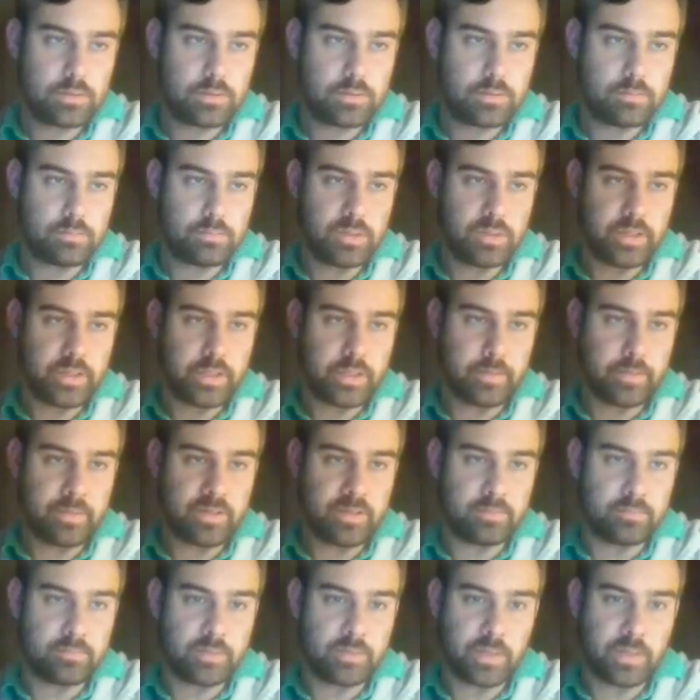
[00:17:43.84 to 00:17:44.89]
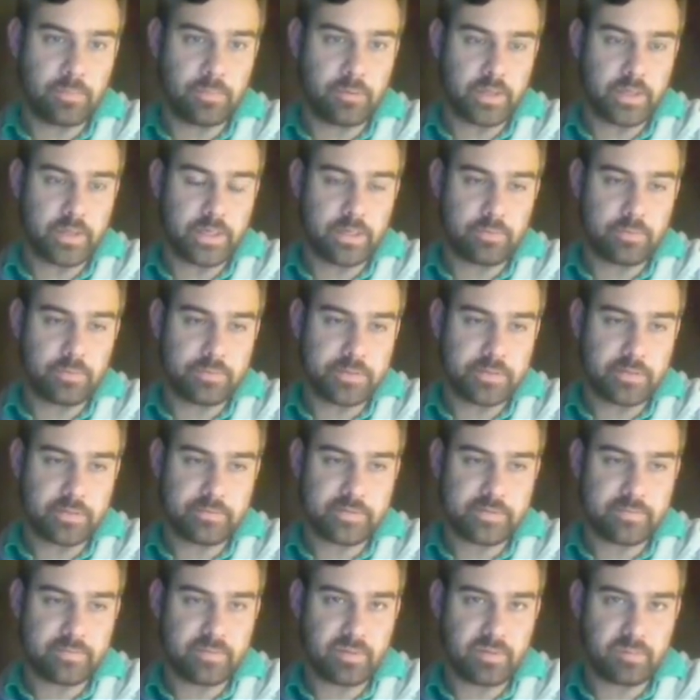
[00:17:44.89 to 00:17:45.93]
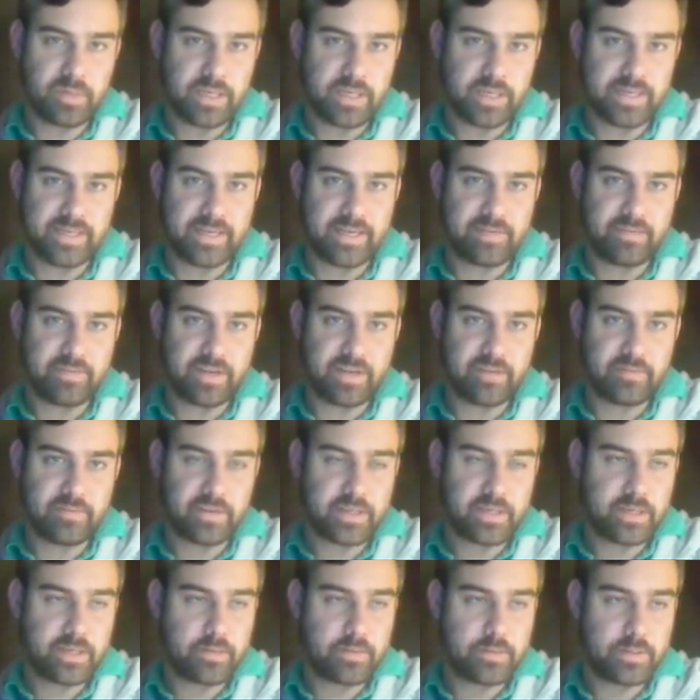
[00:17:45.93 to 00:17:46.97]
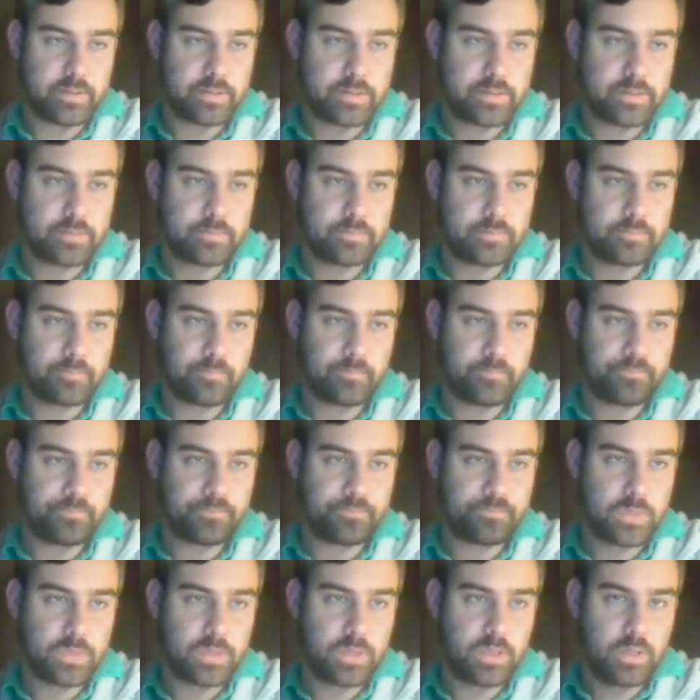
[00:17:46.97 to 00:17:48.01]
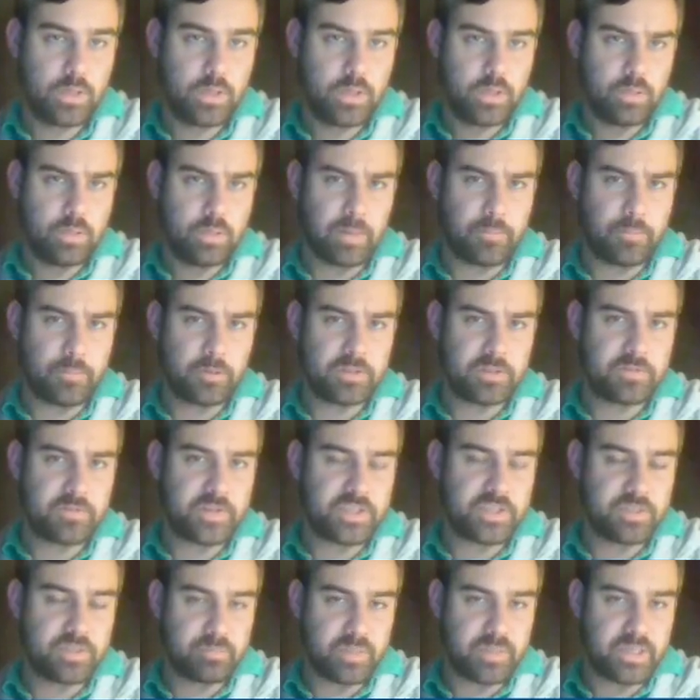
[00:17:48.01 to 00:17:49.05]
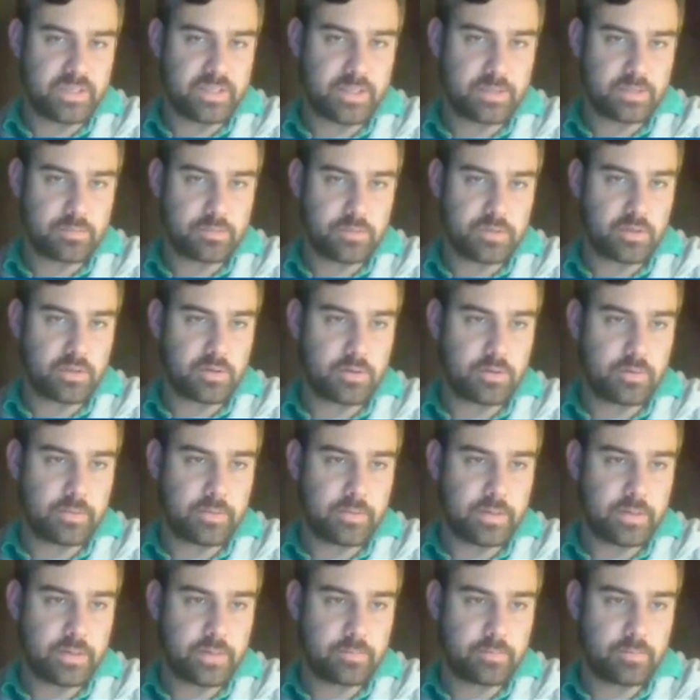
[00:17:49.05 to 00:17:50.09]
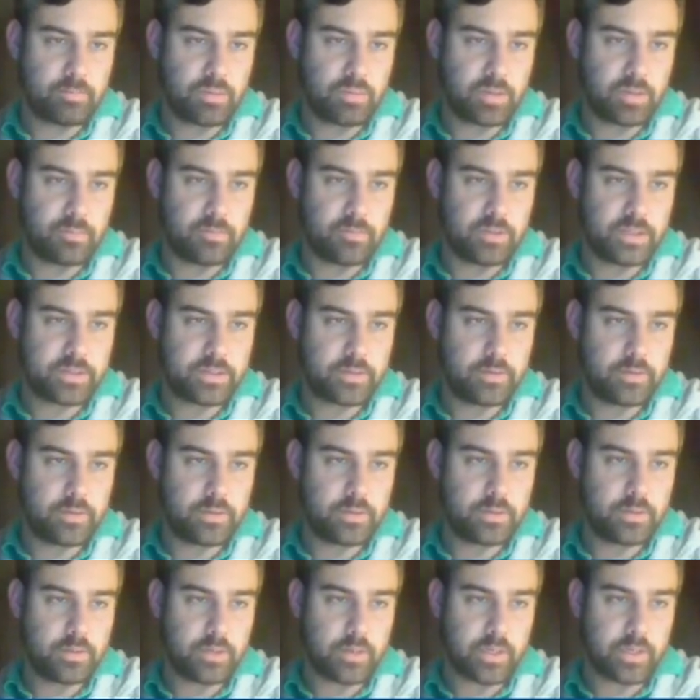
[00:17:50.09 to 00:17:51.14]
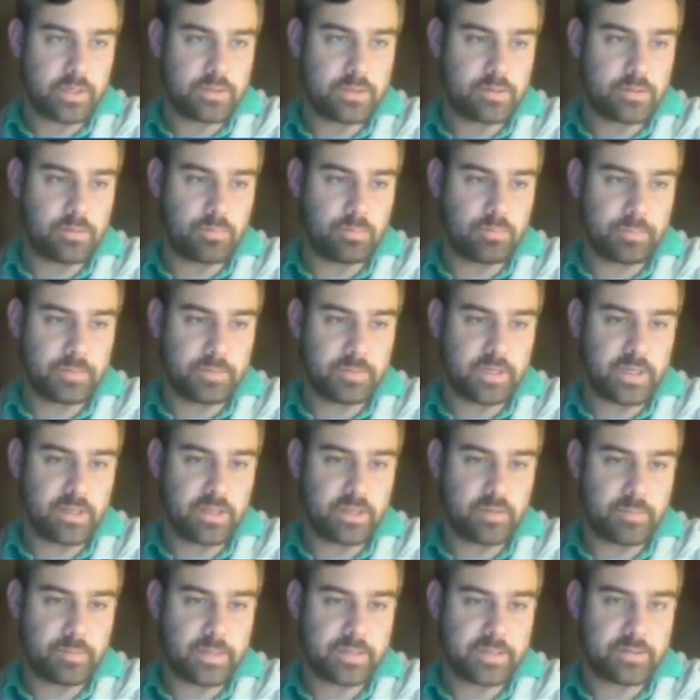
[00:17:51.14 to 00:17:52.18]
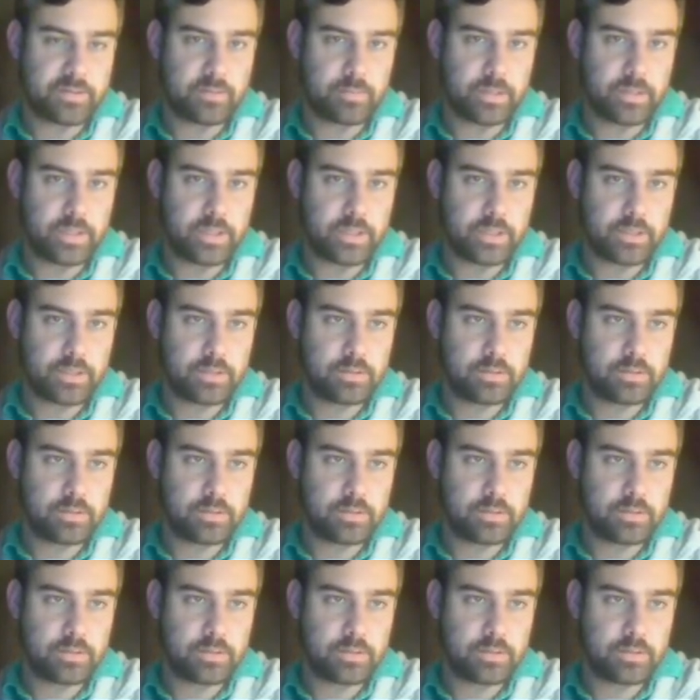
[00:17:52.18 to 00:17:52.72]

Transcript: But I mean, my opponent can now resolve something, but I didn't have anything anyway, so. My opponent's fetching basics, which are going to make Blood Moon less good. Okay, so Abrupt Decay the Pestermite.